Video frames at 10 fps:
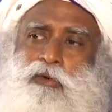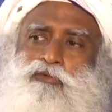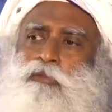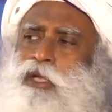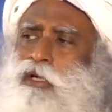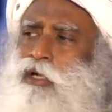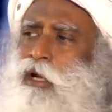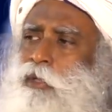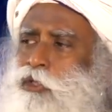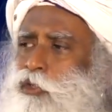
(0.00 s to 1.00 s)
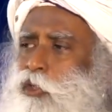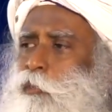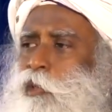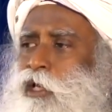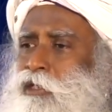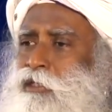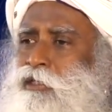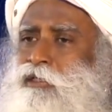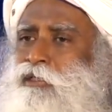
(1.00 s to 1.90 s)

women are coming to your place